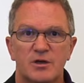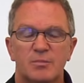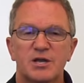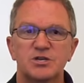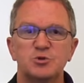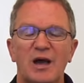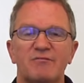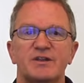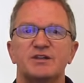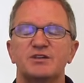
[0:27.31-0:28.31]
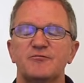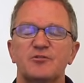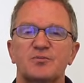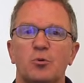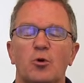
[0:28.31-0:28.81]
because you have an
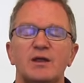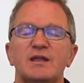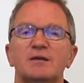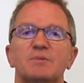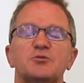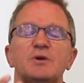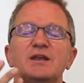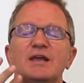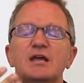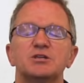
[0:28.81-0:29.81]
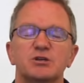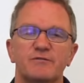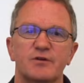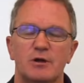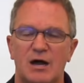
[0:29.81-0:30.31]
indifference point in between each
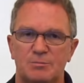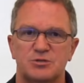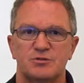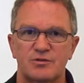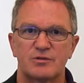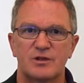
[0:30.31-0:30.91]
of your options.